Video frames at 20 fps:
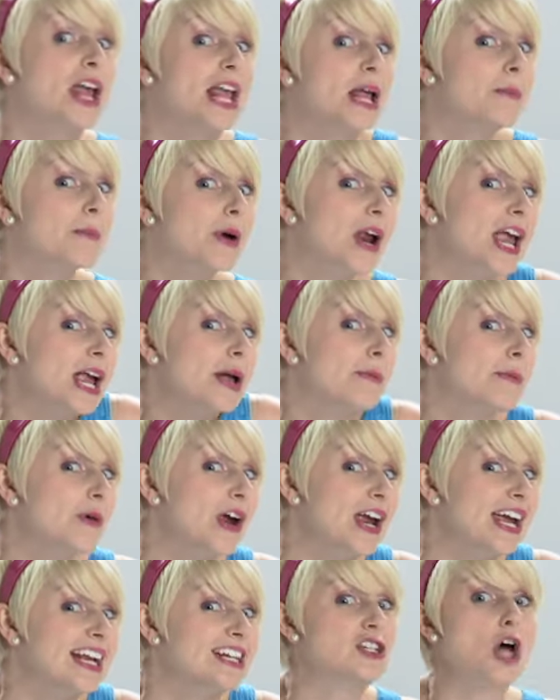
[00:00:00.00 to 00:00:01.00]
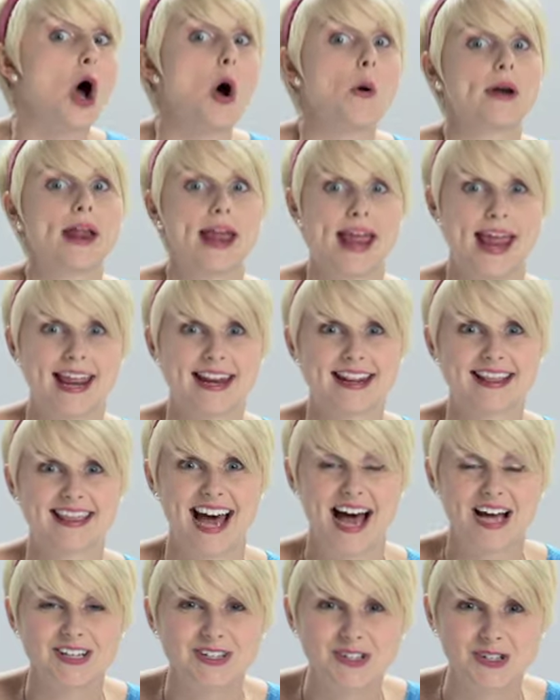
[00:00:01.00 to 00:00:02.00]
ring, ring, ring, don't hit
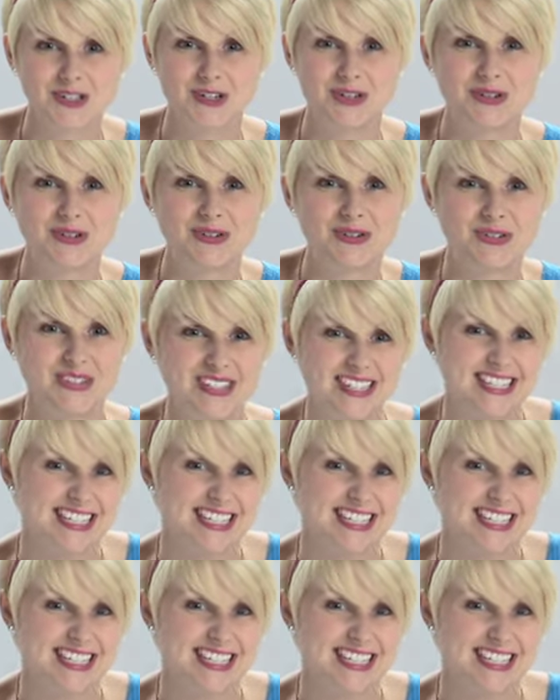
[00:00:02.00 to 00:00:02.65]
the snooze